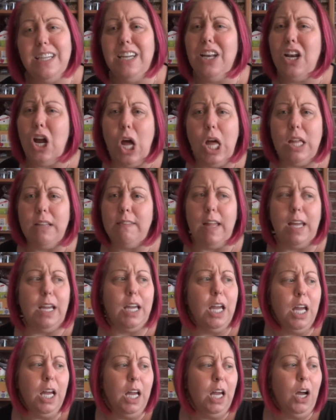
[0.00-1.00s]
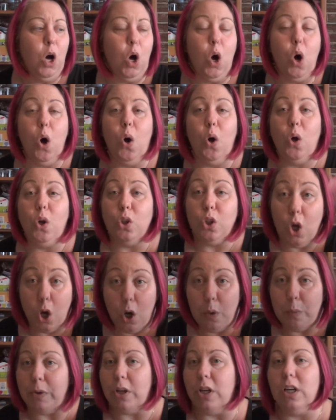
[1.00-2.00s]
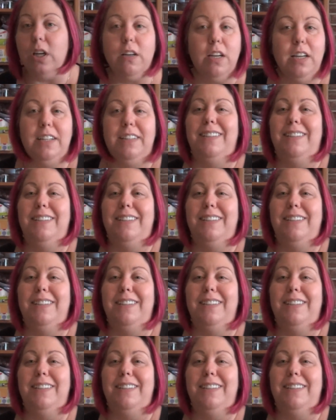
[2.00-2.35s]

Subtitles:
You know, like a whole notebook,